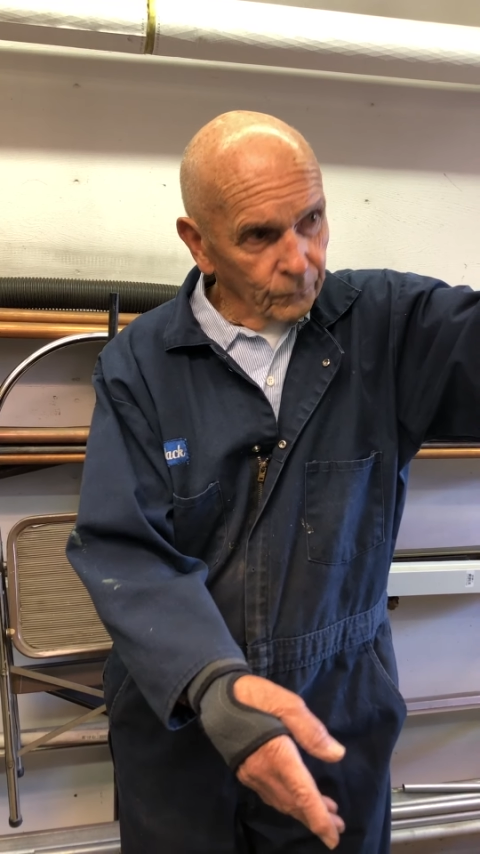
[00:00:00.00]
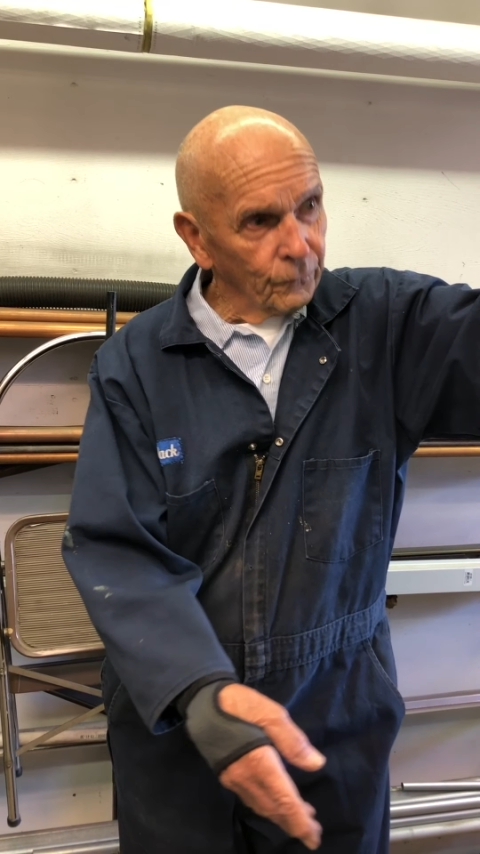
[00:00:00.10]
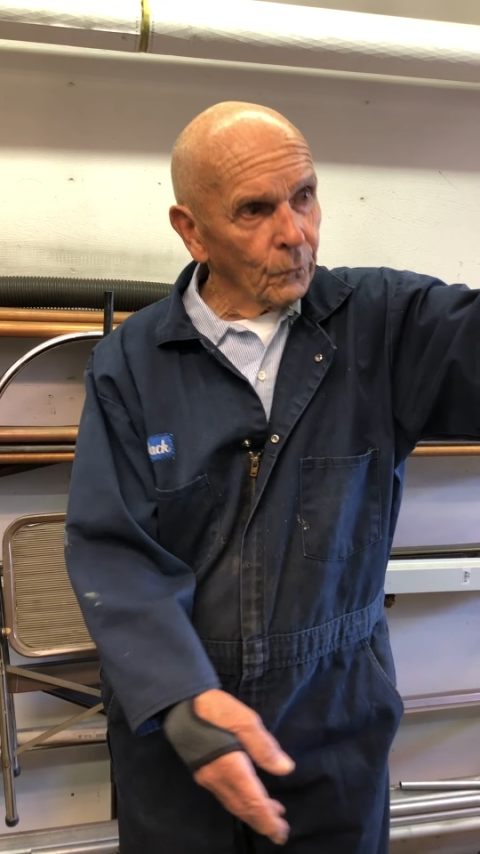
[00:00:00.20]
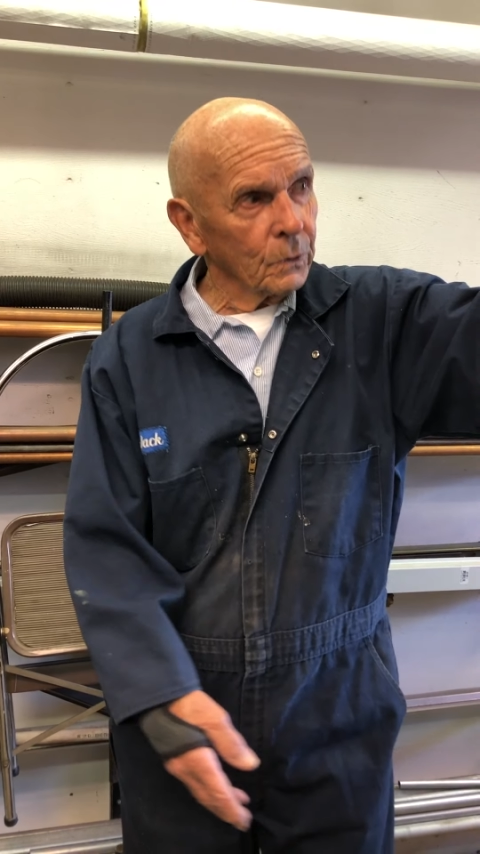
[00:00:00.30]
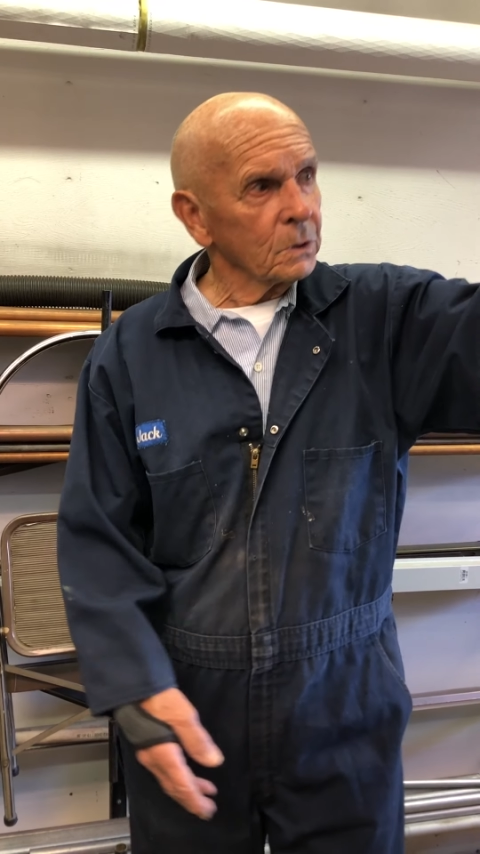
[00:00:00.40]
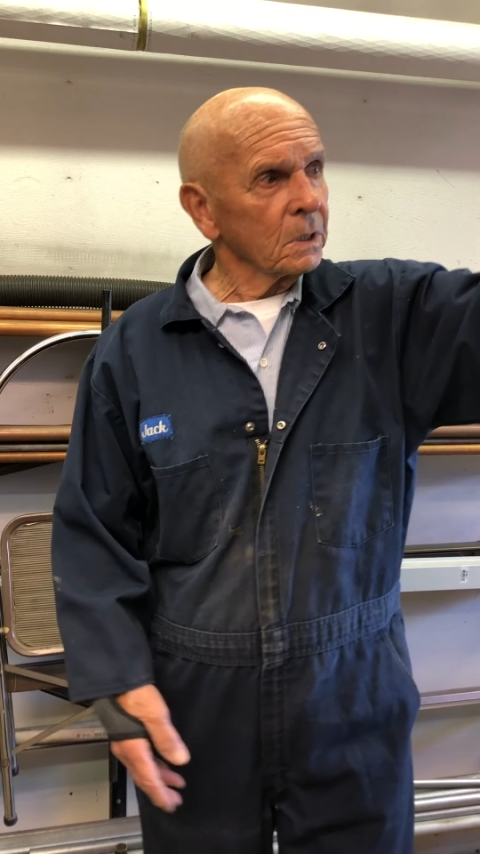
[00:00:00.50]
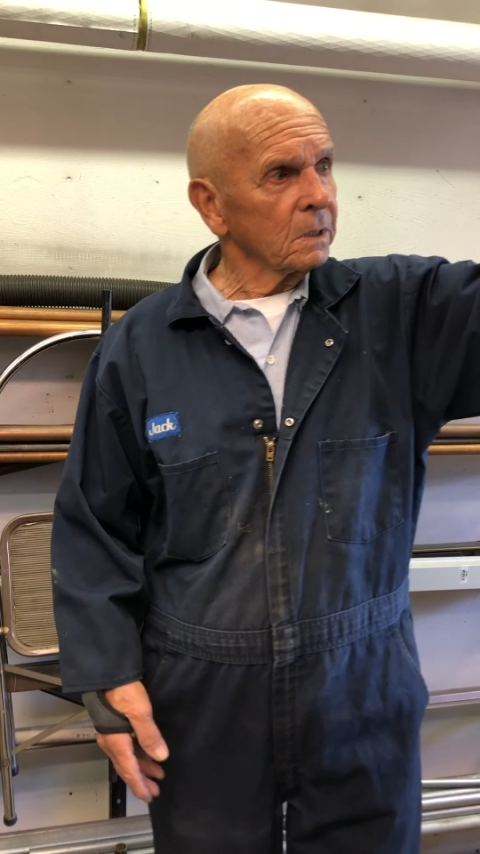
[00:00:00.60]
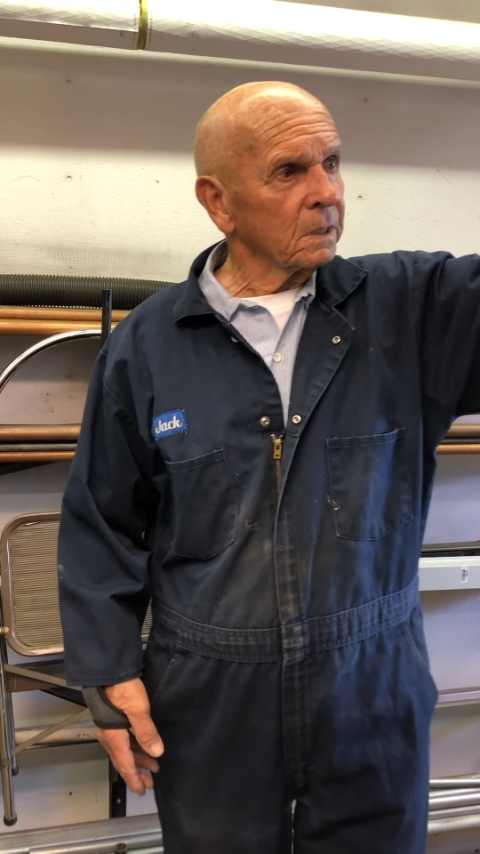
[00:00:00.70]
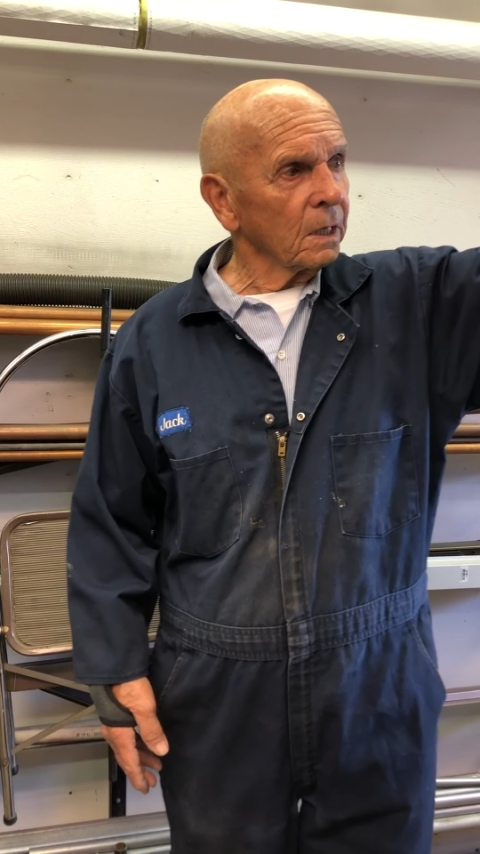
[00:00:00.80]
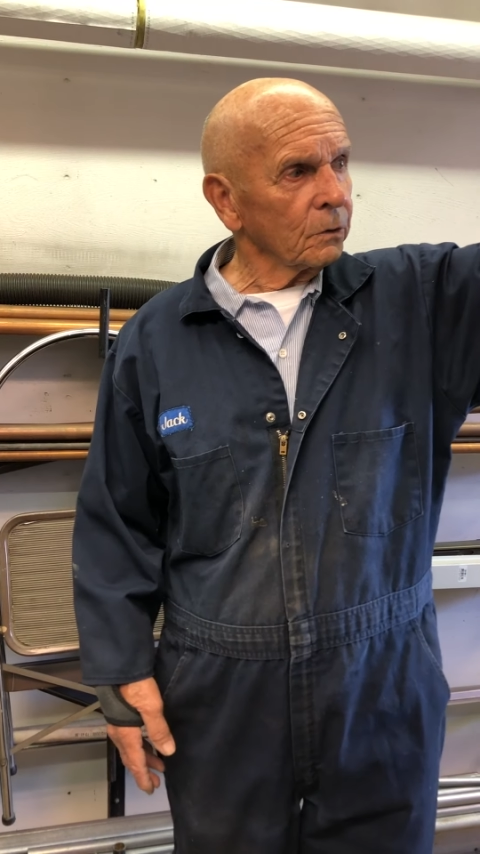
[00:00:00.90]
force
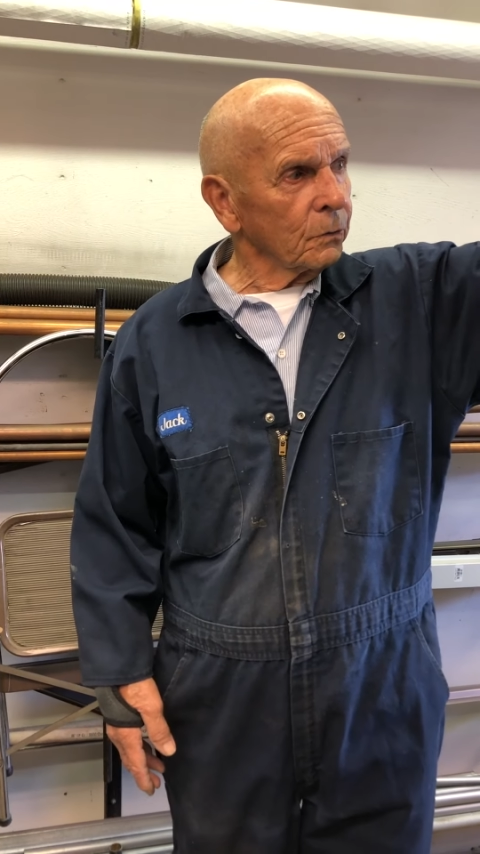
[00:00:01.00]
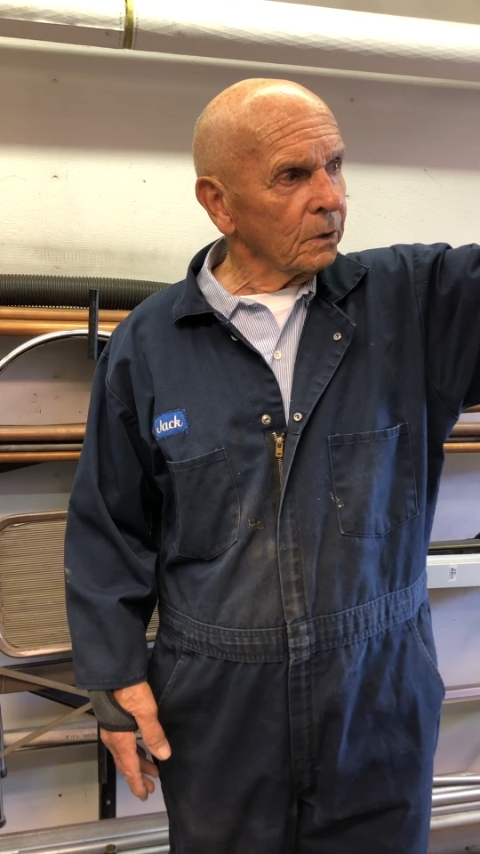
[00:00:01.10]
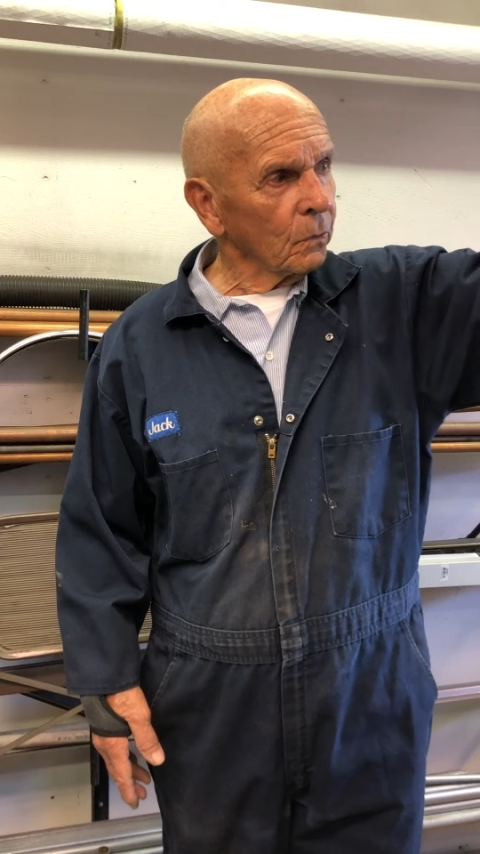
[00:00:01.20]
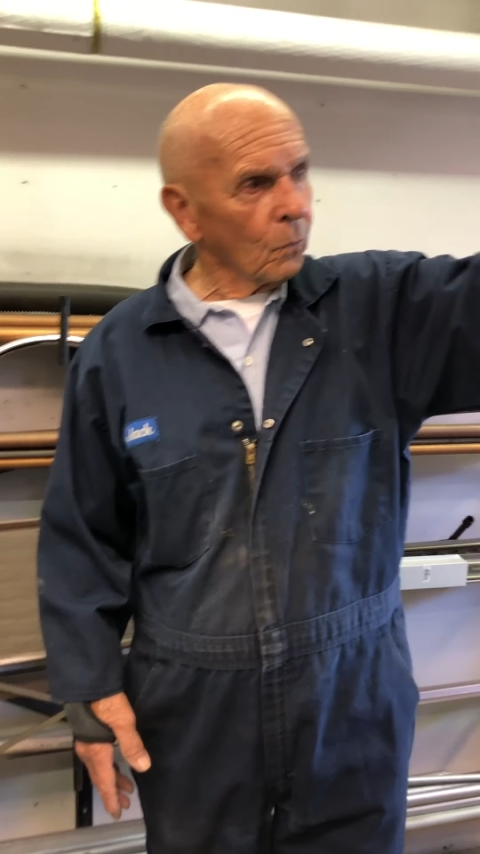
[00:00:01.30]
until you get